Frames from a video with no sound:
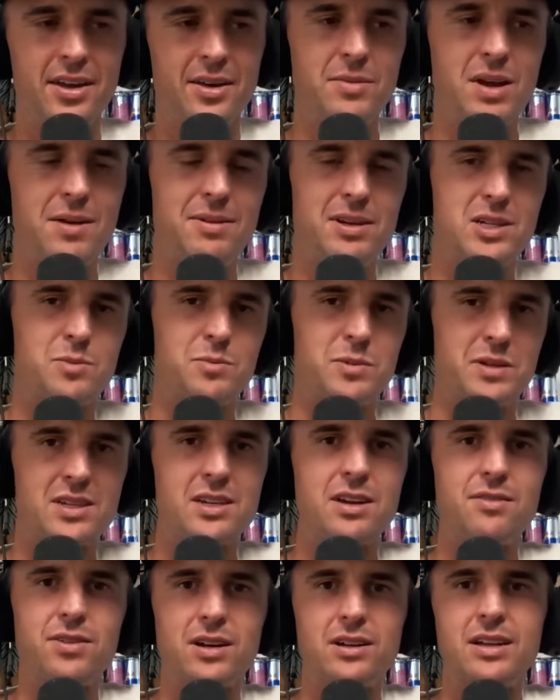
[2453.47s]
maybe
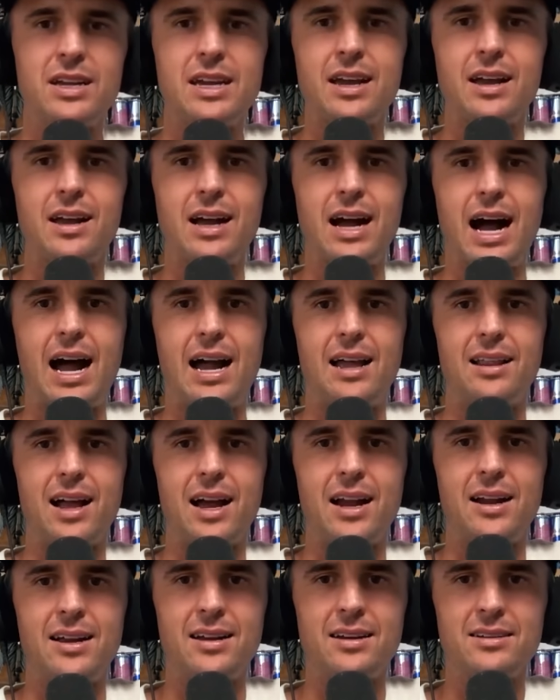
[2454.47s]
specifically
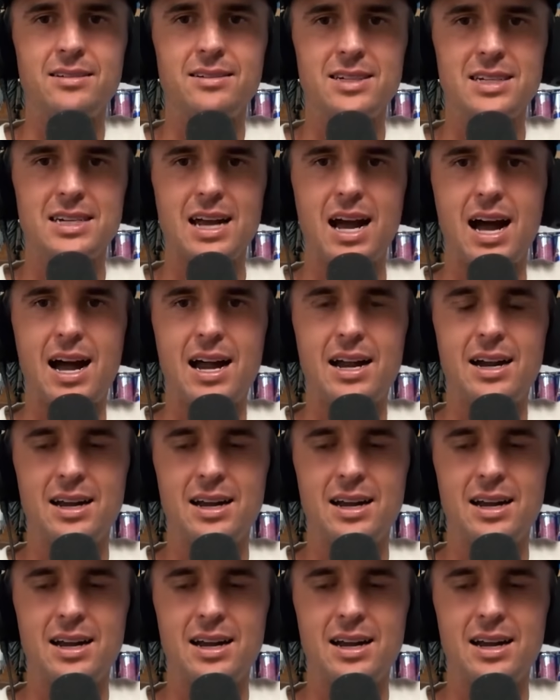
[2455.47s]
highlighting Scott